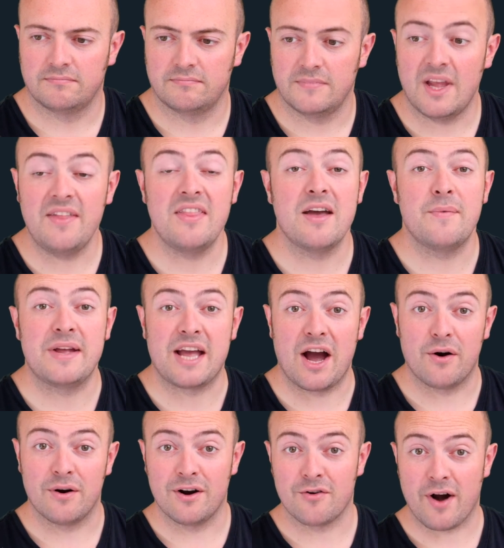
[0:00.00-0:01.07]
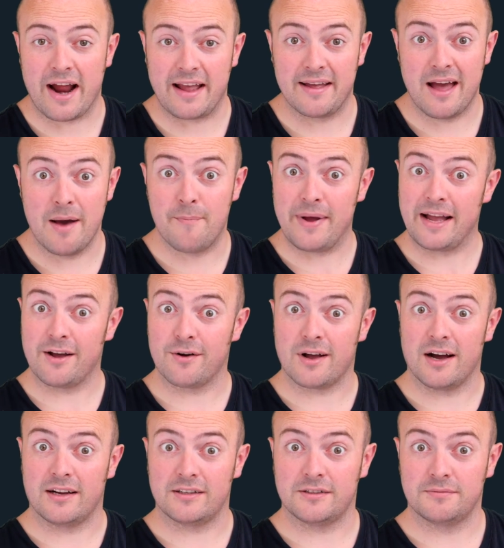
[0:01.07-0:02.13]
And there we go, hooray, a bingo
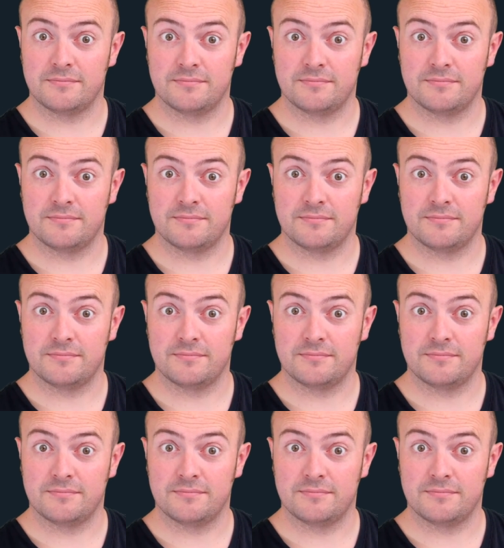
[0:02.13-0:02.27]
card.